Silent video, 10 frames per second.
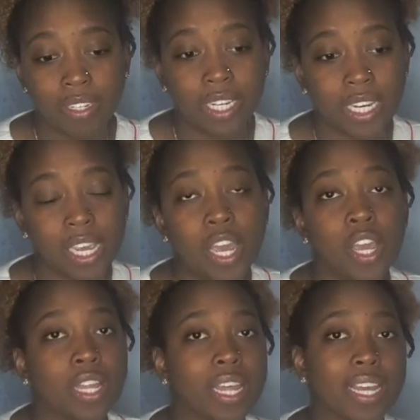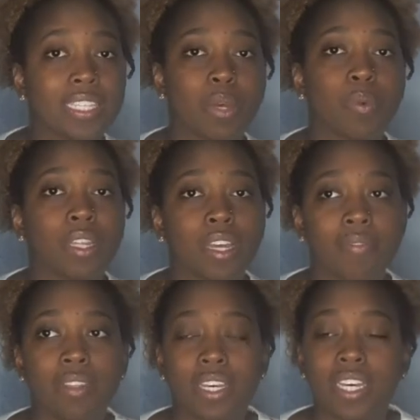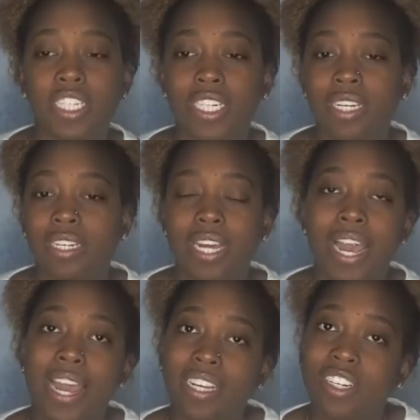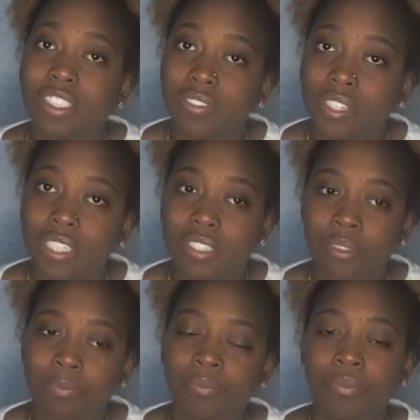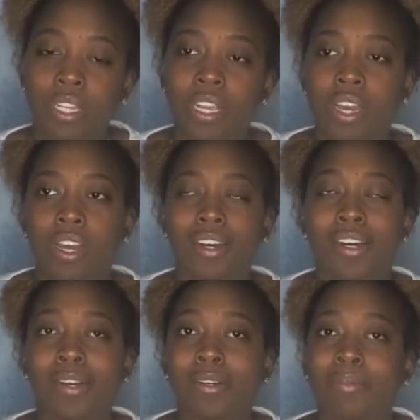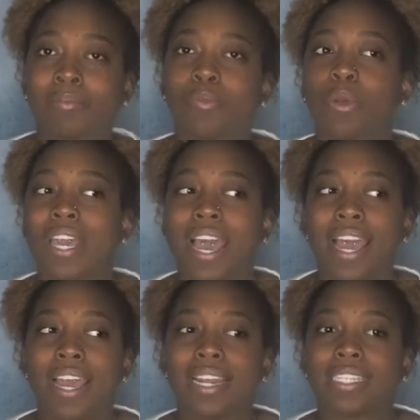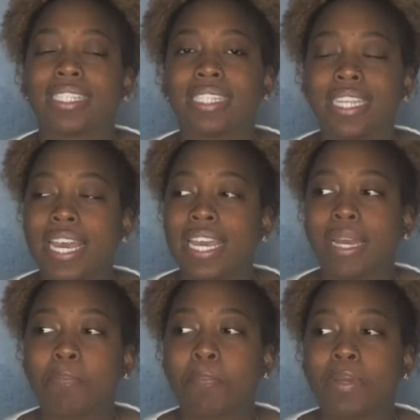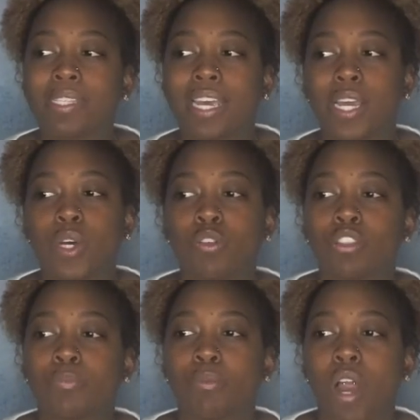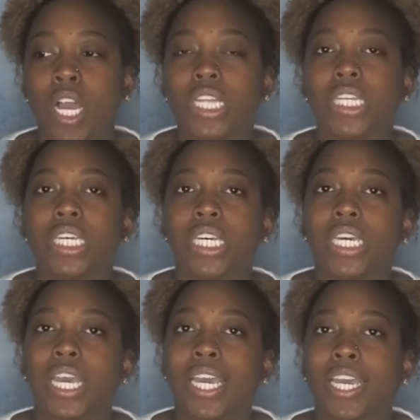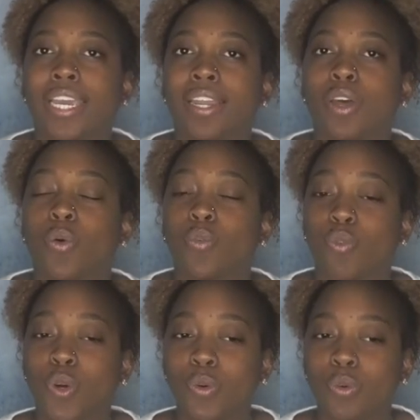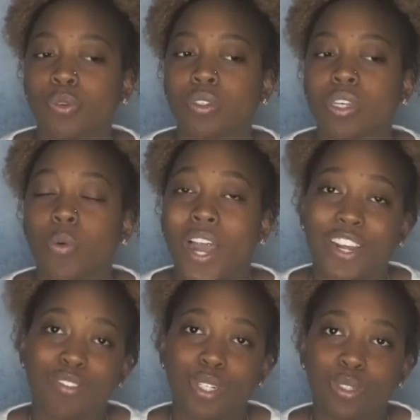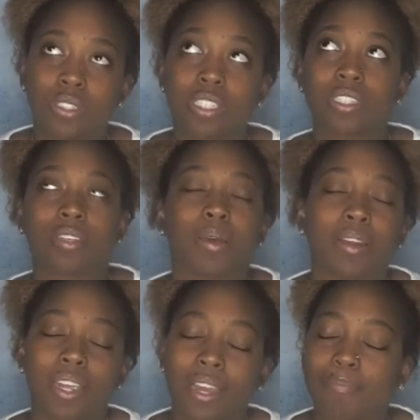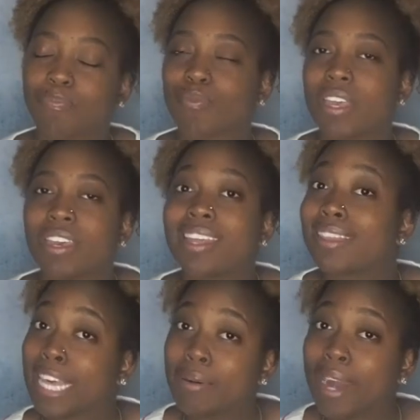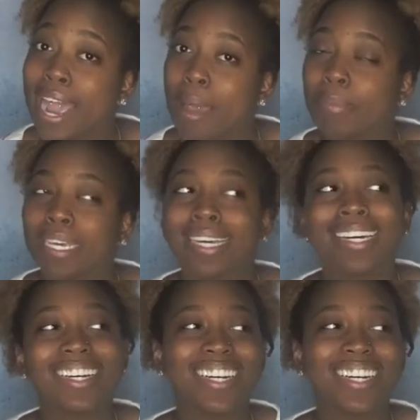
it. Like I said, we loved the kitchen. I had cooked for them. Um, we had steak, potatoes, broccoli, and rolls, Hawaiian rolls. Yeah, they were happy.